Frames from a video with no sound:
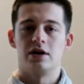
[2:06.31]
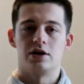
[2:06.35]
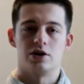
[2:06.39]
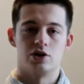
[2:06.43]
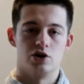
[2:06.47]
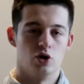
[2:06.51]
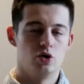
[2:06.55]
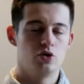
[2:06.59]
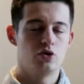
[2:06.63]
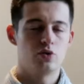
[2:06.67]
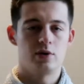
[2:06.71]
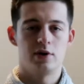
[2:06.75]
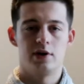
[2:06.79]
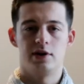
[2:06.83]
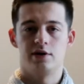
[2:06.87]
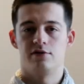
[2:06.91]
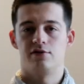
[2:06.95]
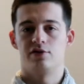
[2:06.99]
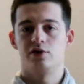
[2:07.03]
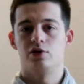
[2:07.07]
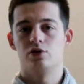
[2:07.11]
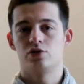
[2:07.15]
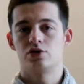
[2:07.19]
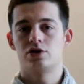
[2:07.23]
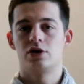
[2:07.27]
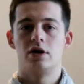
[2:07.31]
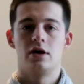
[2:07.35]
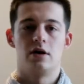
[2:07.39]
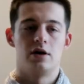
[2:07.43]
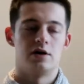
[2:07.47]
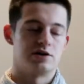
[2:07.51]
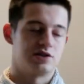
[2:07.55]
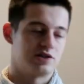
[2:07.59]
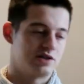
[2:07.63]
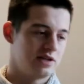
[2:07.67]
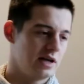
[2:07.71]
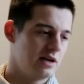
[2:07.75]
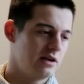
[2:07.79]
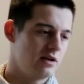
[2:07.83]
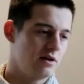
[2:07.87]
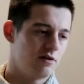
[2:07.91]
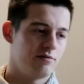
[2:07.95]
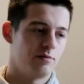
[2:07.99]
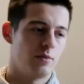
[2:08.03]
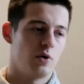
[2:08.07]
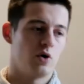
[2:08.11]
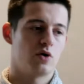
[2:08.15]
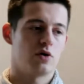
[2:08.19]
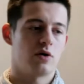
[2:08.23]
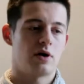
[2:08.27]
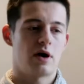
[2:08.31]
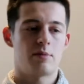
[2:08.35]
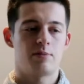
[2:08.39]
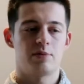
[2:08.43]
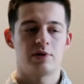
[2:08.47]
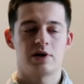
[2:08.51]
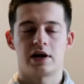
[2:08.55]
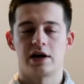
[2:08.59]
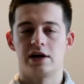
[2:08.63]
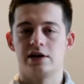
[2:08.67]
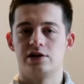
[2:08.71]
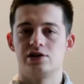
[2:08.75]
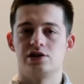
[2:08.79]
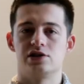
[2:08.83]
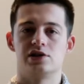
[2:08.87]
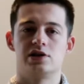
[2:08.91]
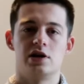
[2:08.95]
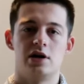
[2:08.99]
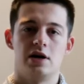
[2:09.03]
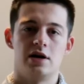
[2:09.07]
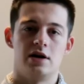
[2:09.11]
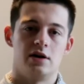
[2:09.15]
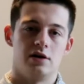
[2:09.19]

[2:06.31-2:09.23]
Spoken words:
go to interviews, send off more applications,